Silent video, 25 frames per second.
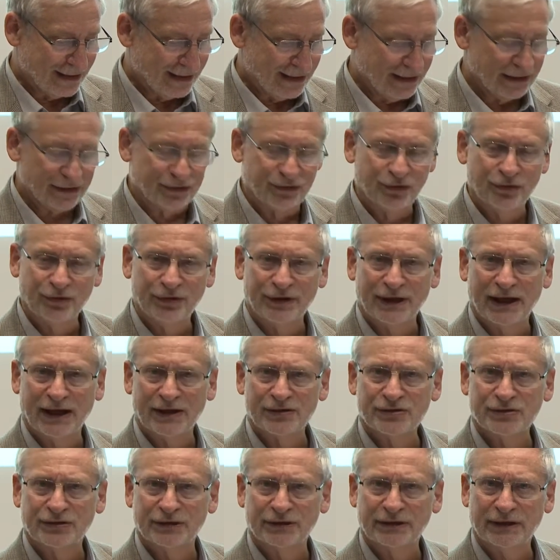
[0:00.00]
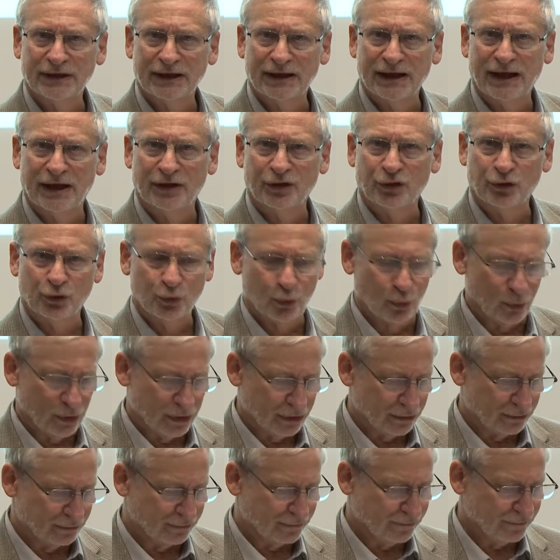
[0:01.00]
in
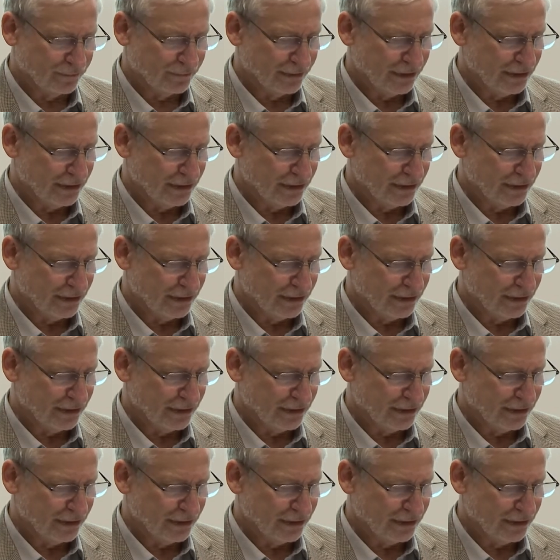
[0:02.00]
2012,